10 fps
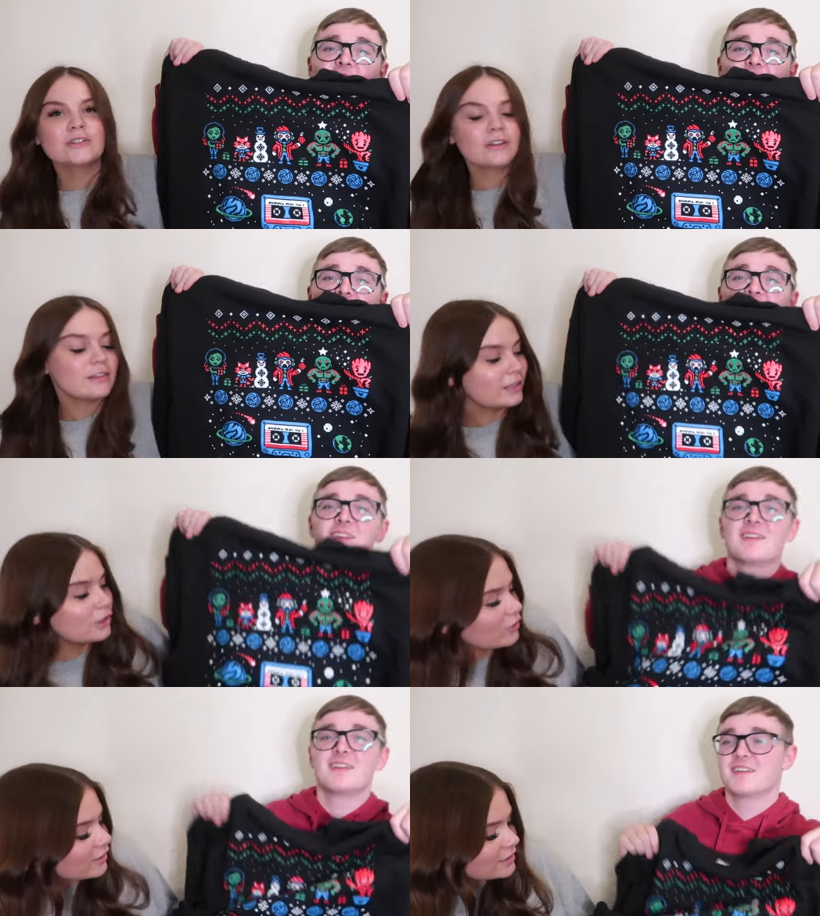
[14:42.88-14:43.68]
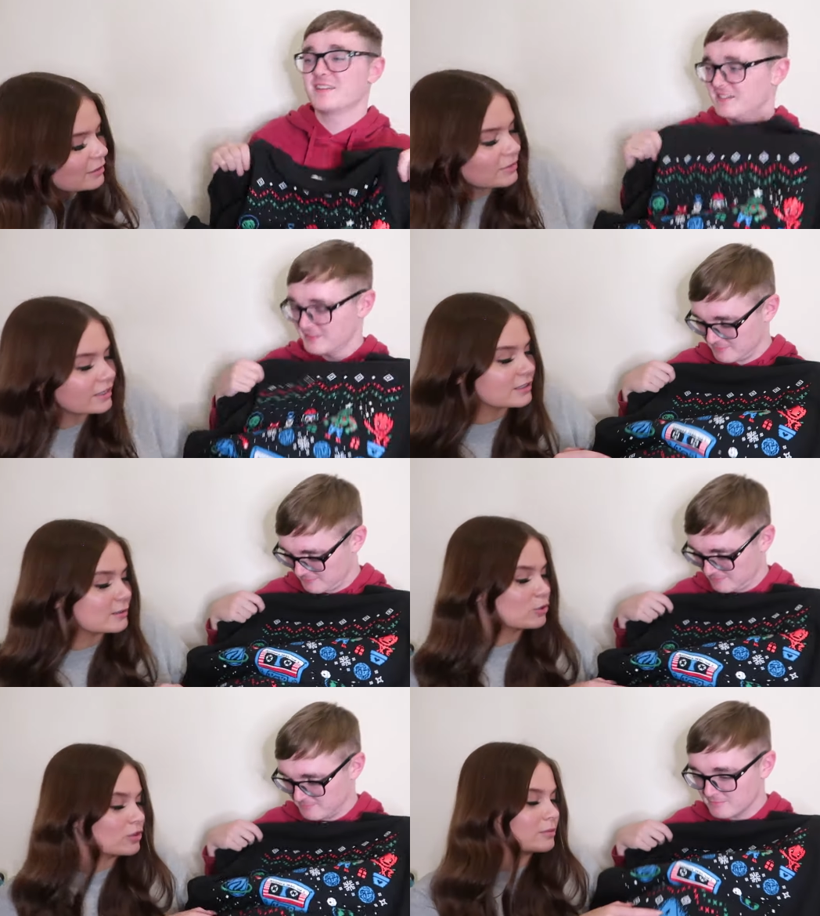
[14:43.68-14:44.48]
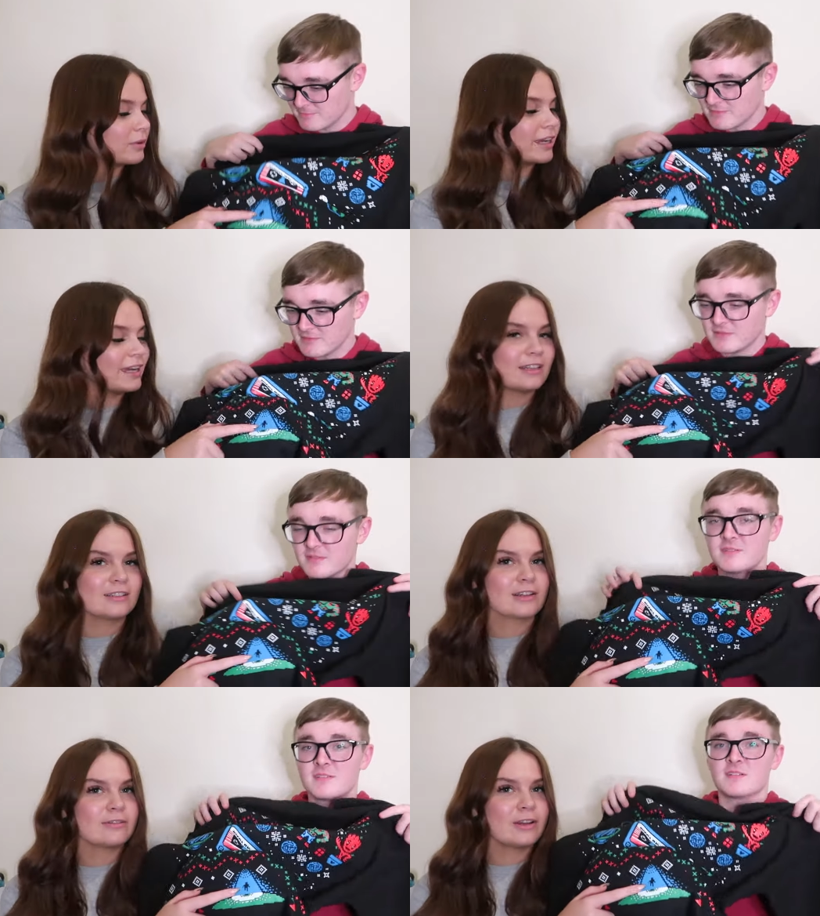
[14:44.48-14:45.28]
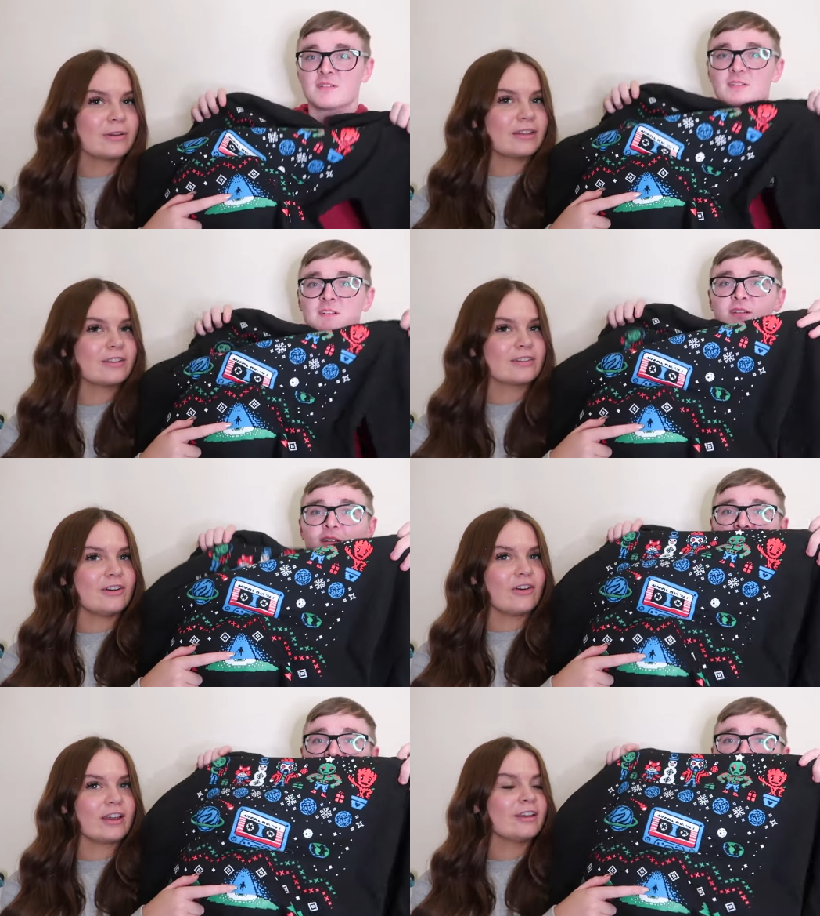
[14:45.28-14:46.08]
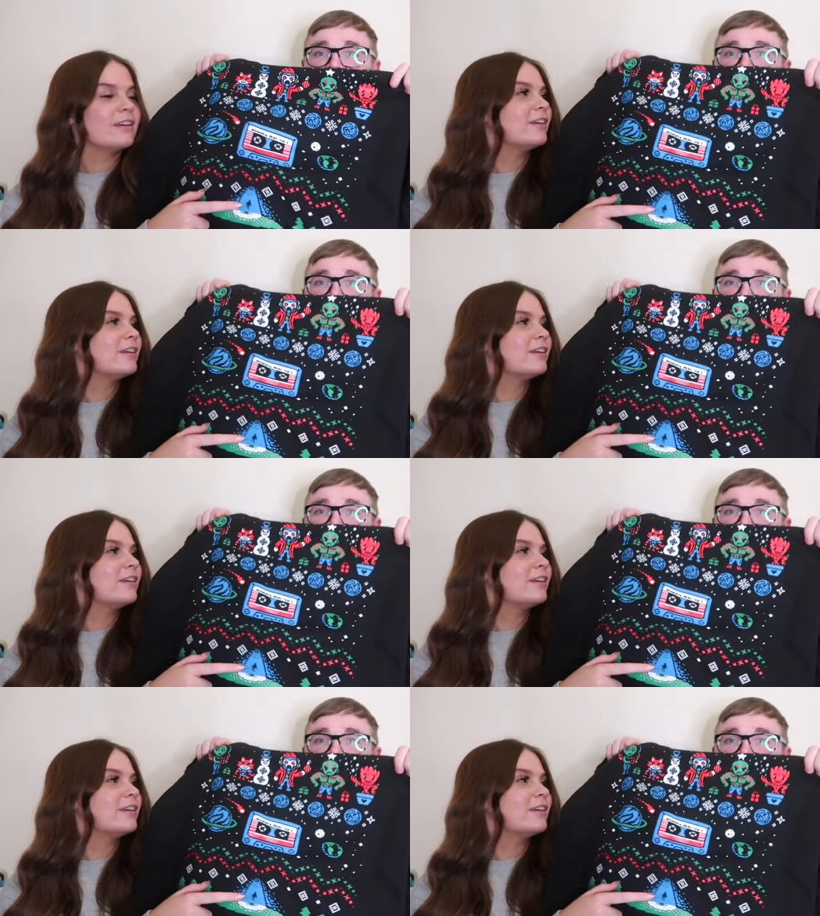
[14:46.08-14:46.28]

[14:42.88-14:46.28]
Speaker 1: thought you. And then look, that's him when he gets abducted by aliens, like floating in the sky.